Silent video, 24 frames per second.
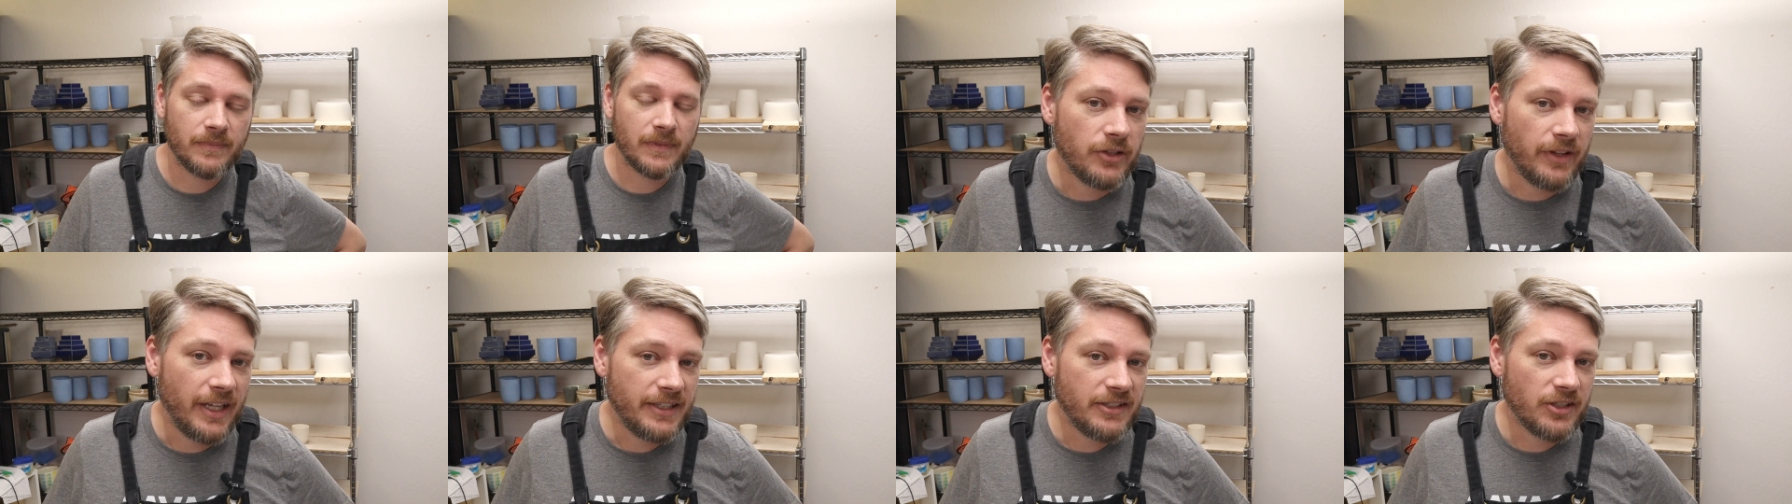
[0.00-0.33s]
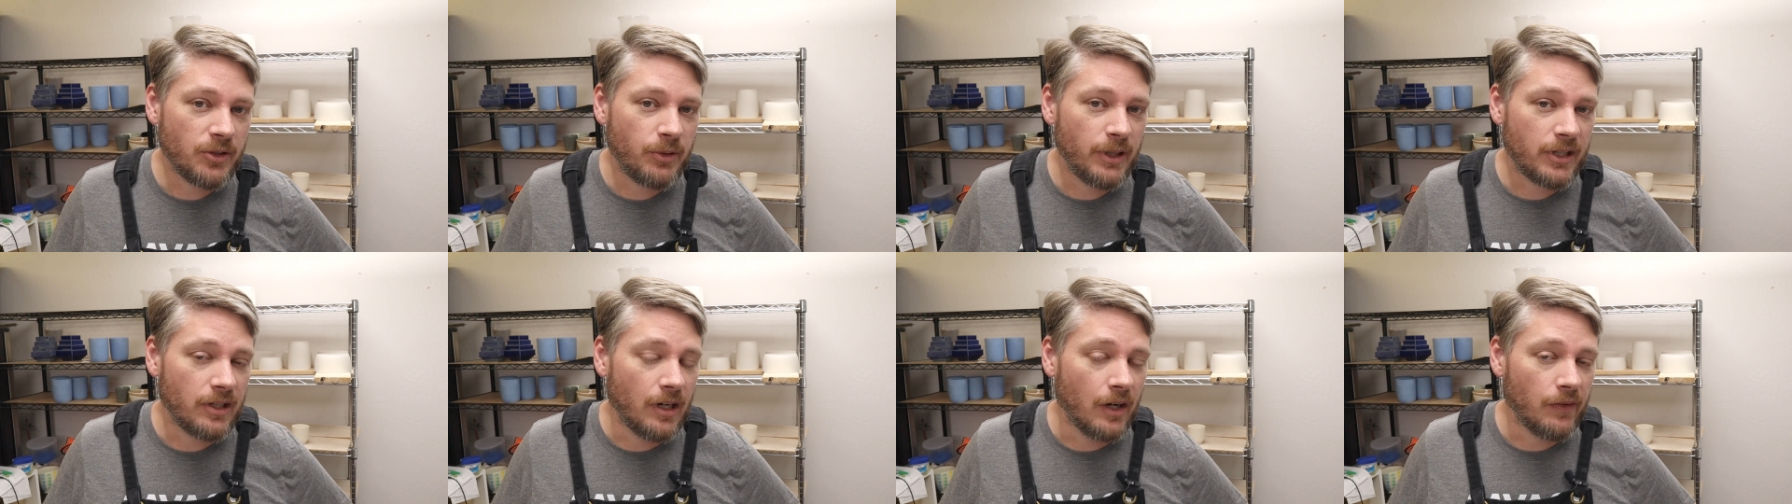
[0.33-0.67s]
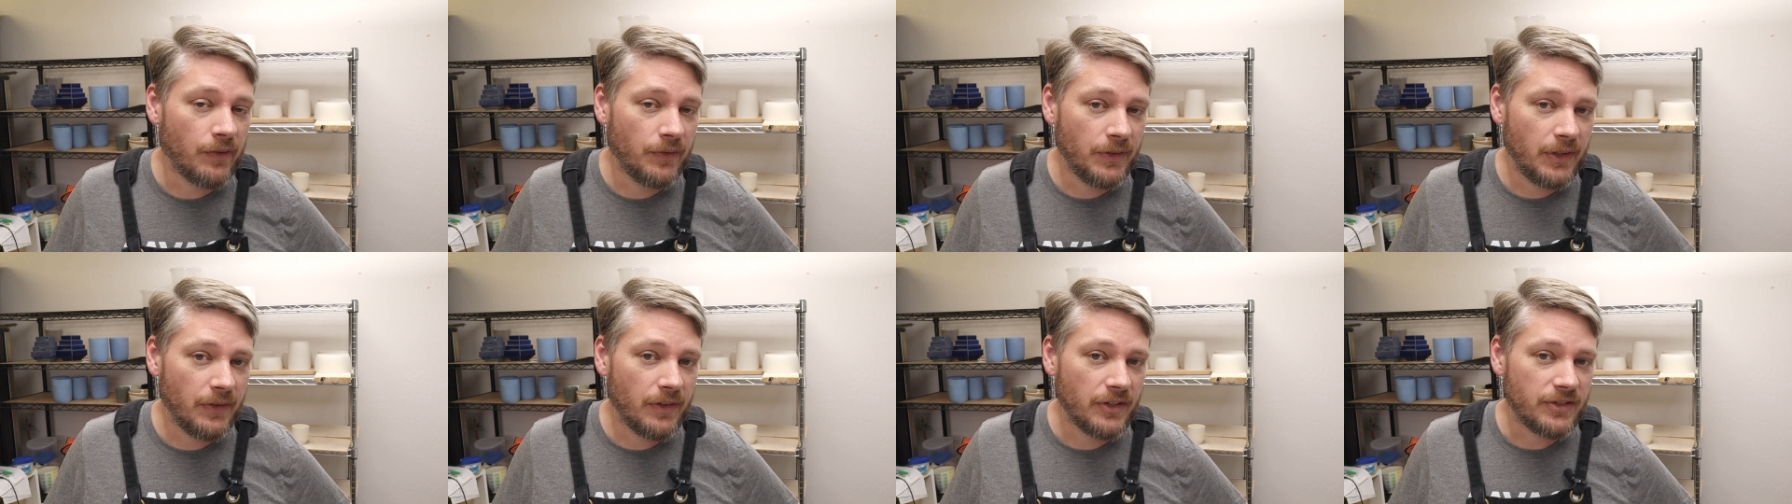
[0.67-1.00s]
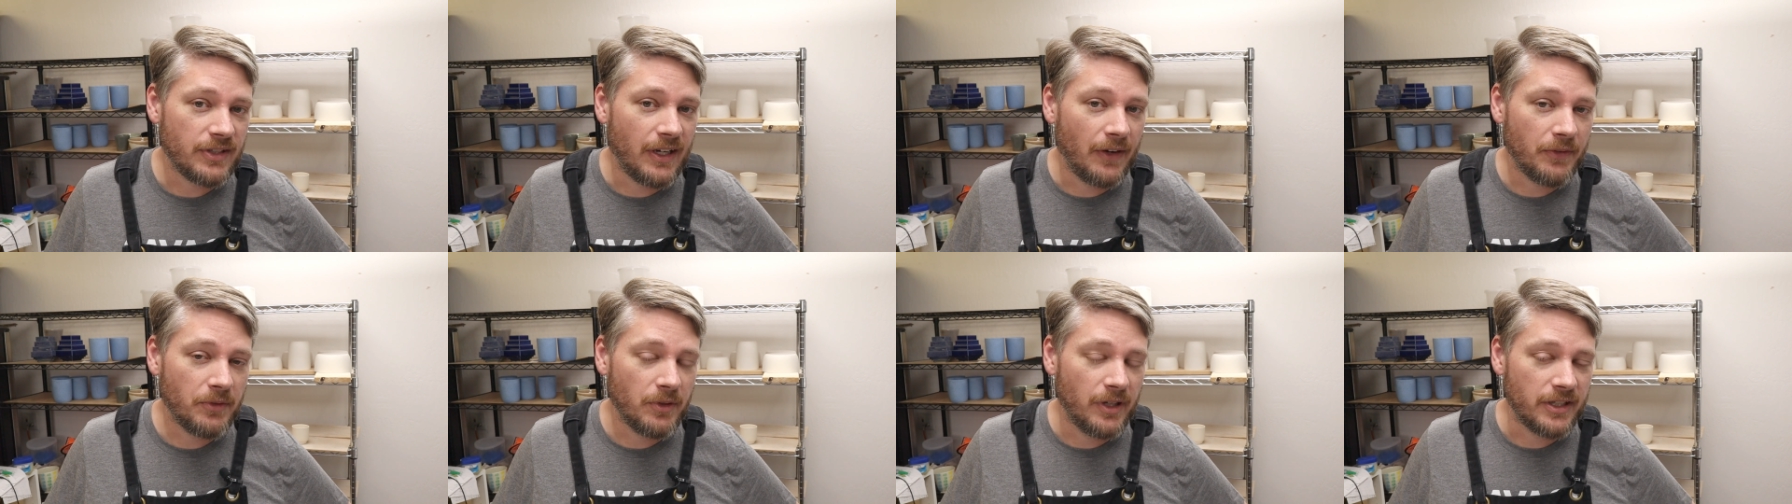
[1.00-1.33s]
So that's a quick overview of the
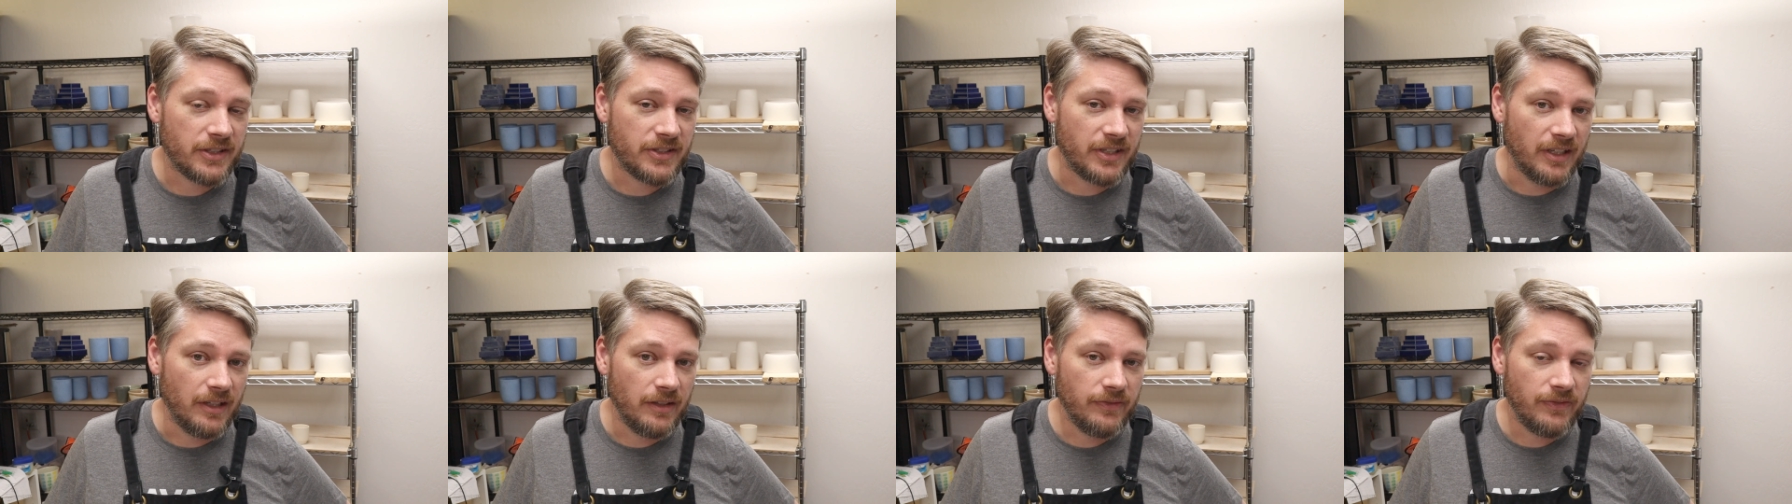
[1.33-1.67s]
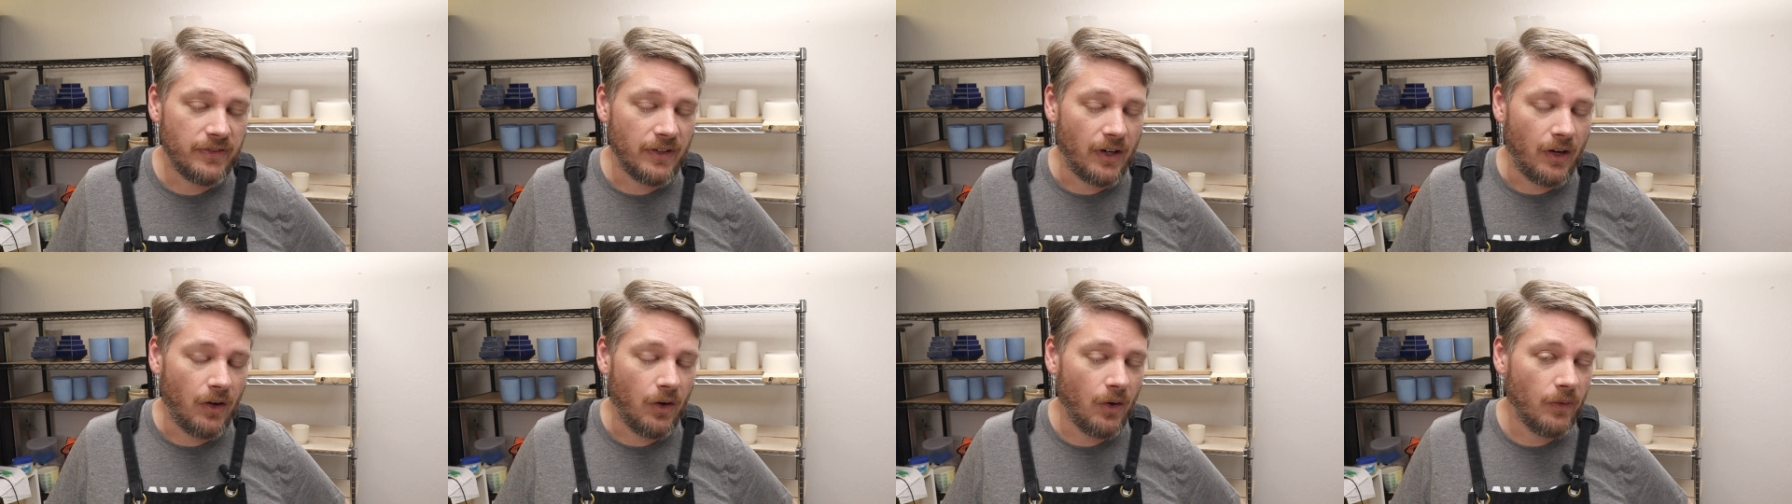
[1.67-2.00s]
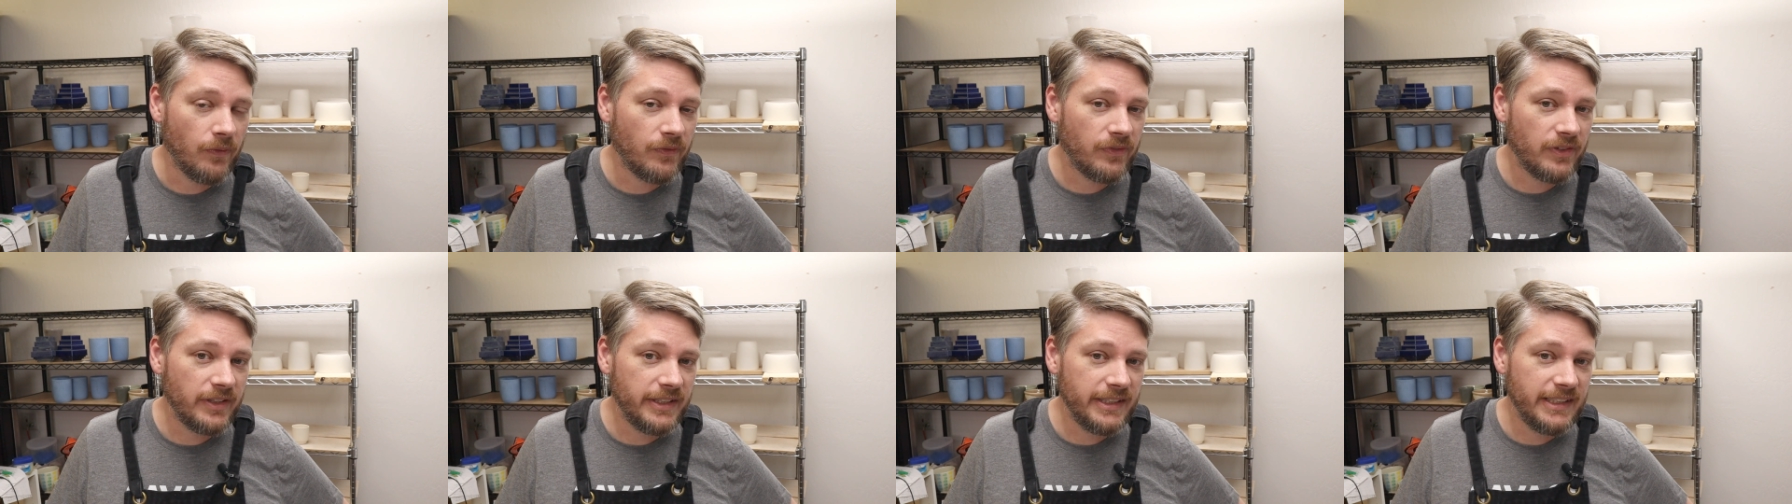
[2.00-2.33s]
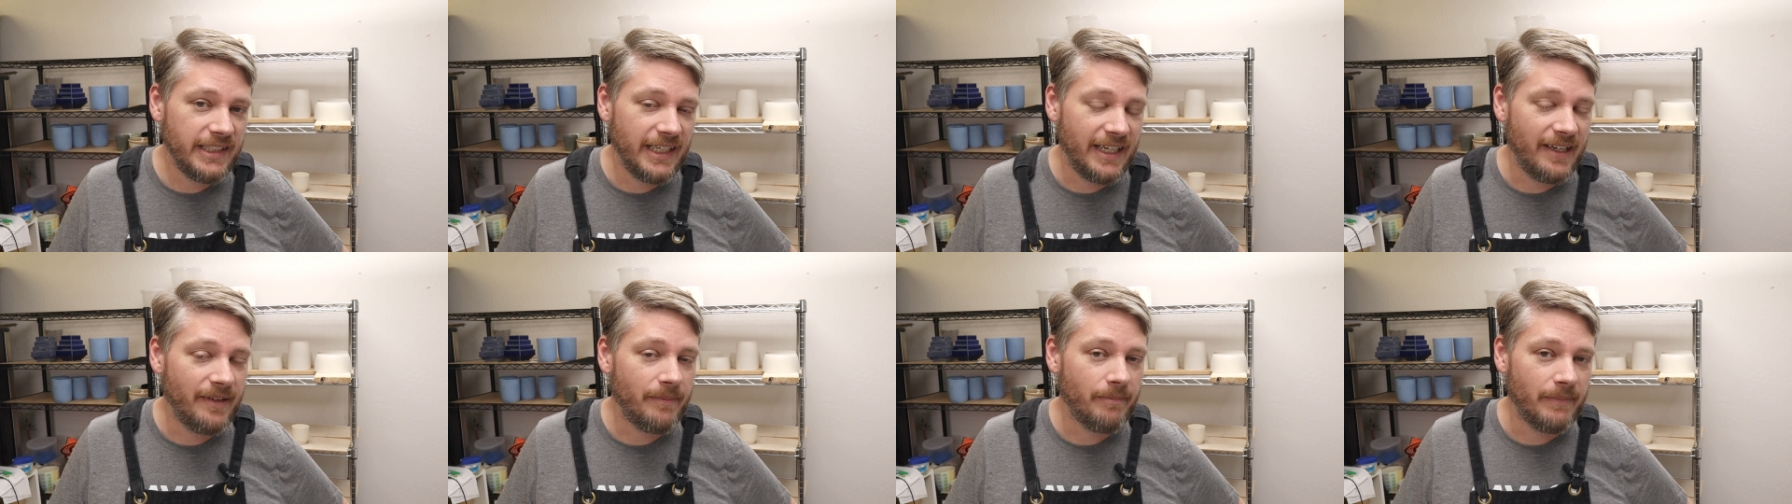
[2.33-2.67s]
software itself.
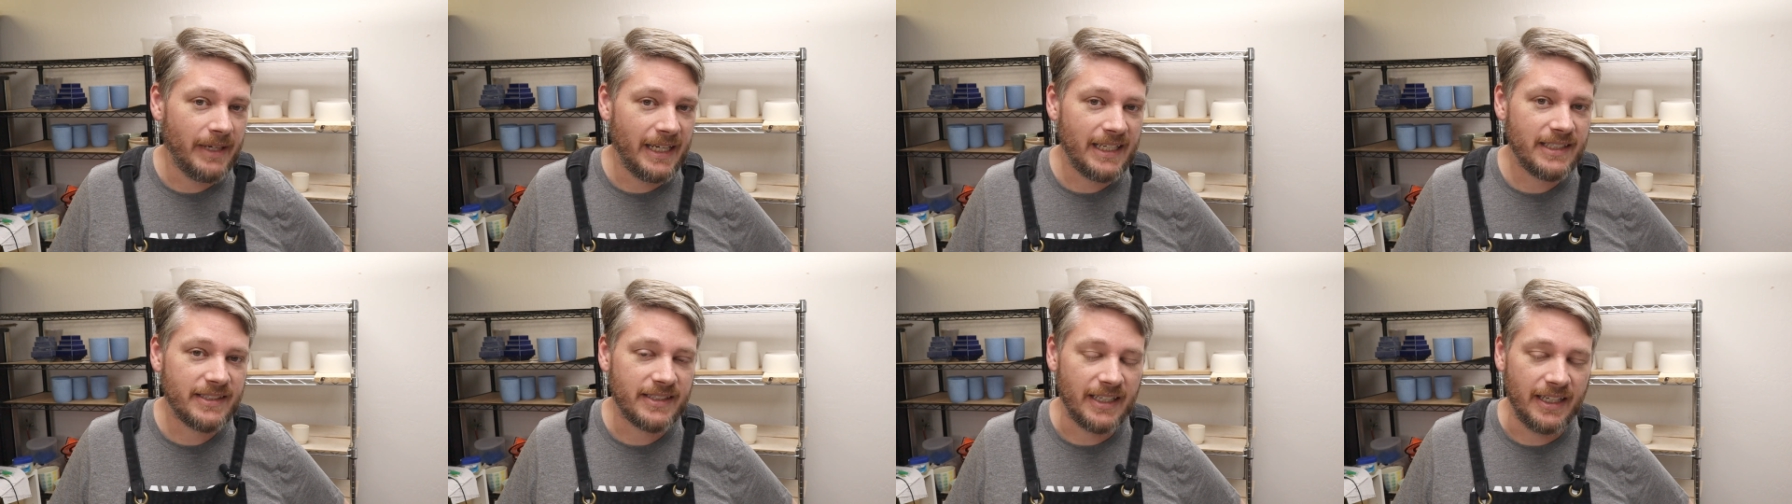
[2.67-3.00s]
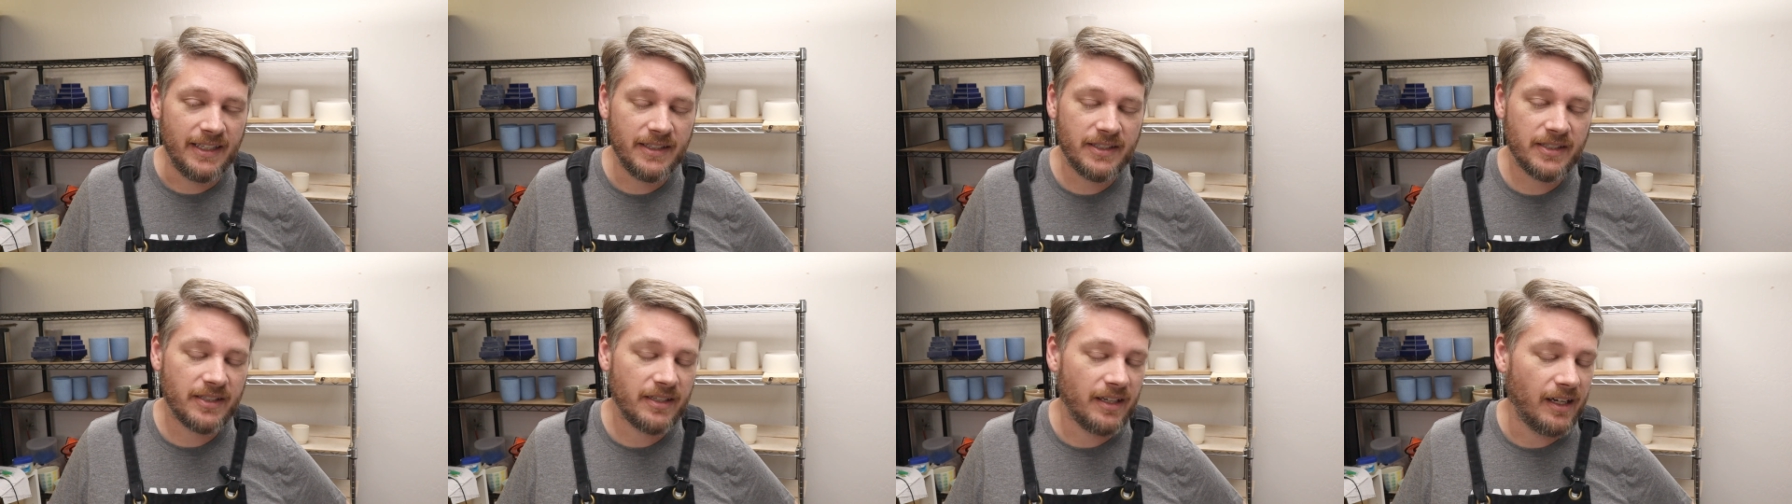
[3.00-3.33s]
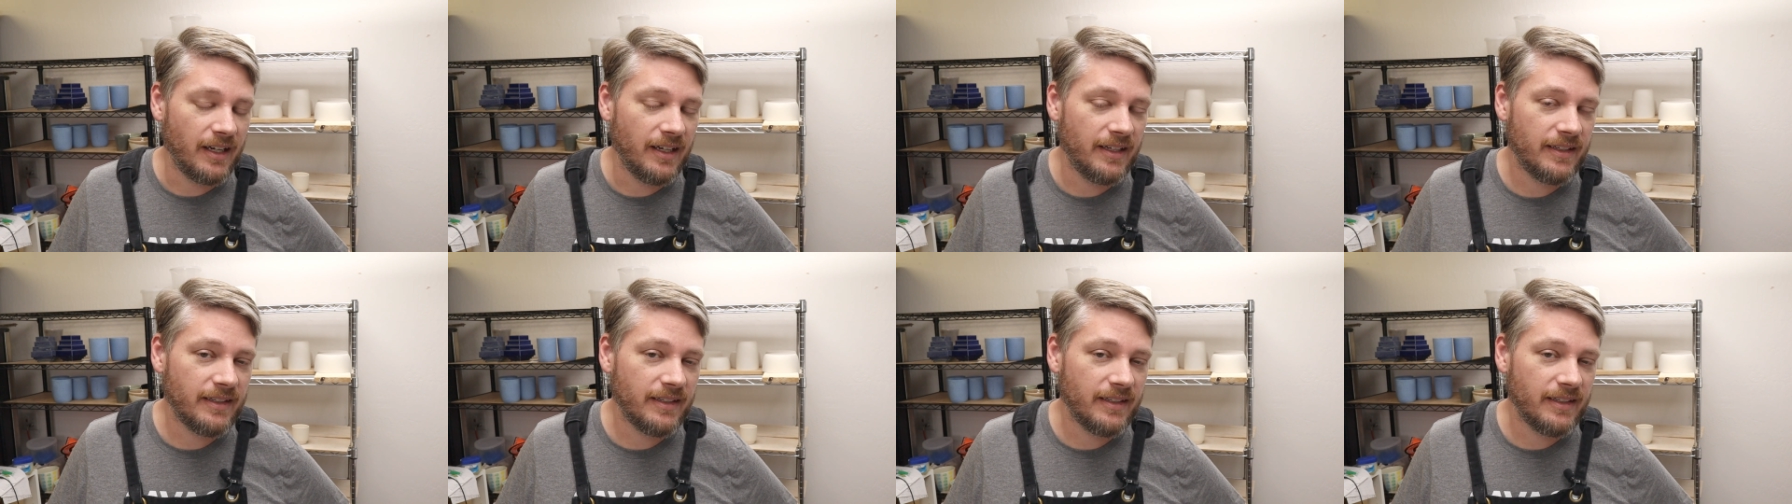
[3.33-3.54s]
Hopefully it makes sense.